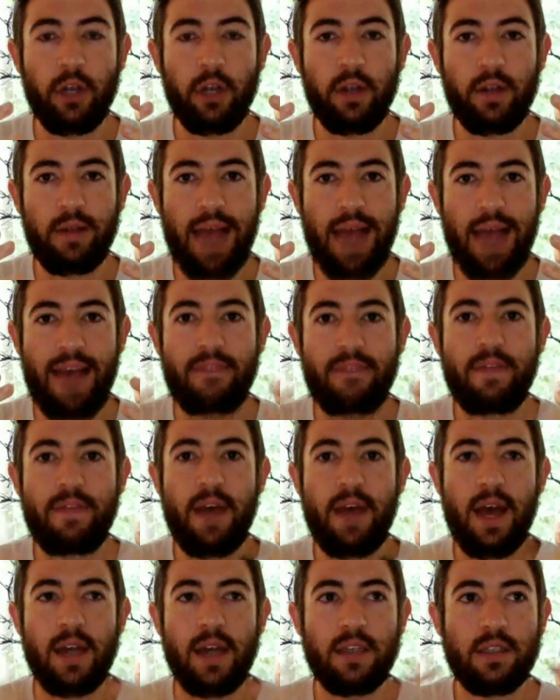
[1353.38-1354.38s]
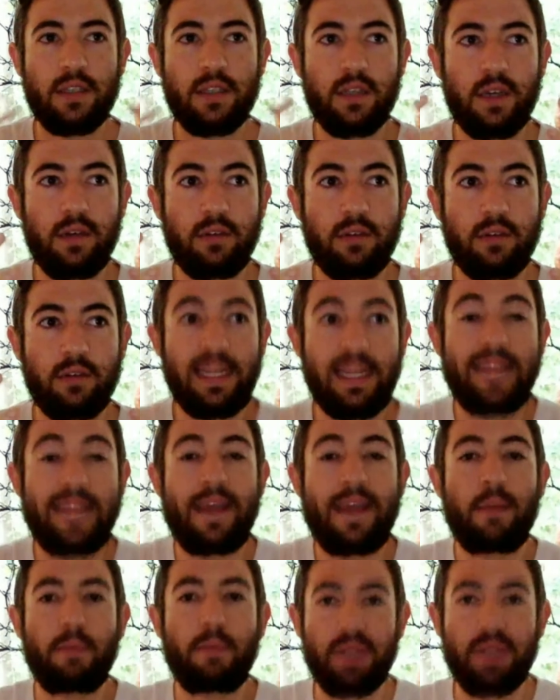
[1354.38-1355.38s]
have that, to get
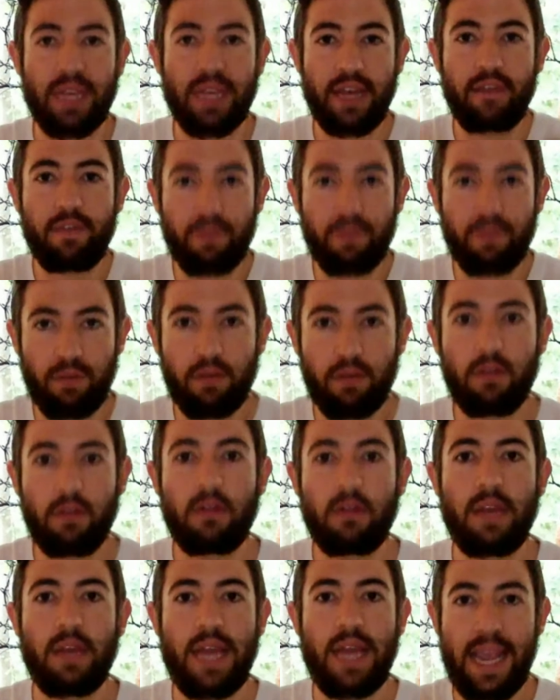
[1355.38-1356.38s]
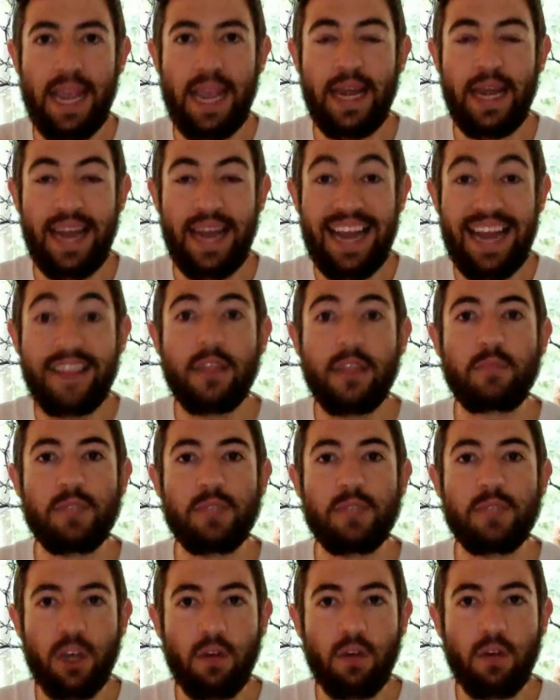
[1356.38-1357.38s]
that belief in
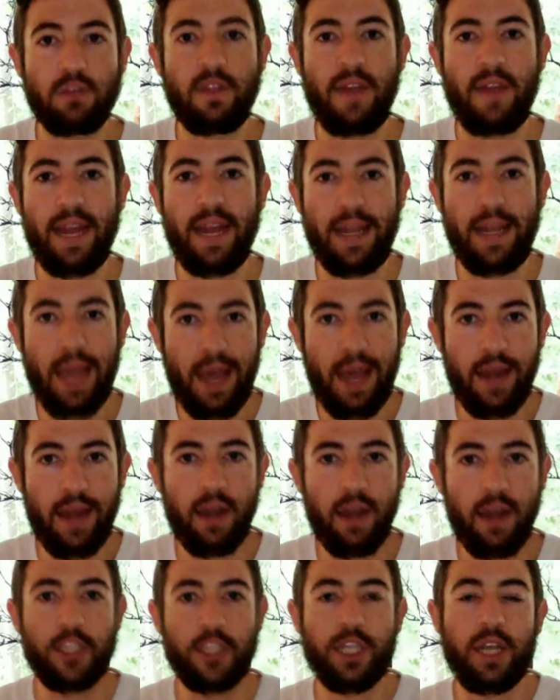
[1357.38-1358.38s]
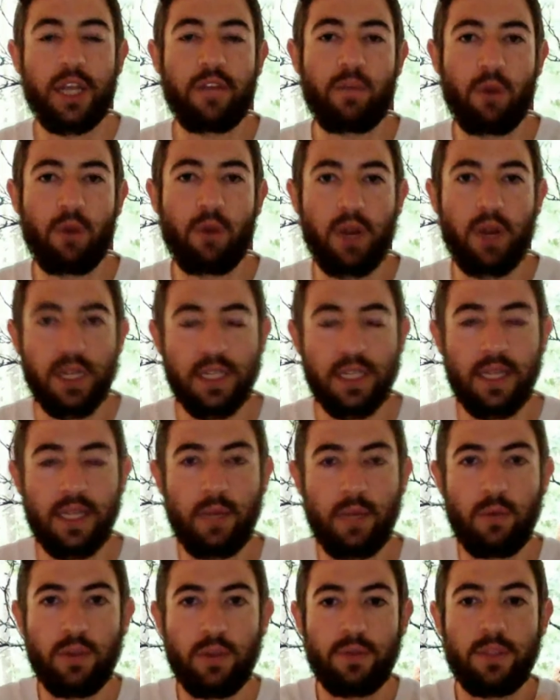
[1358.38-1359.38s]
themselves that they can achieve what it is that they
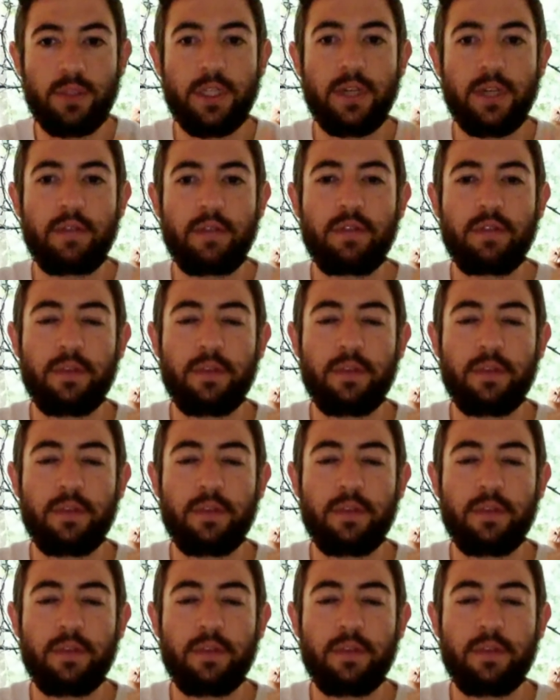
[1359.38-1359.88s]
want to achieve?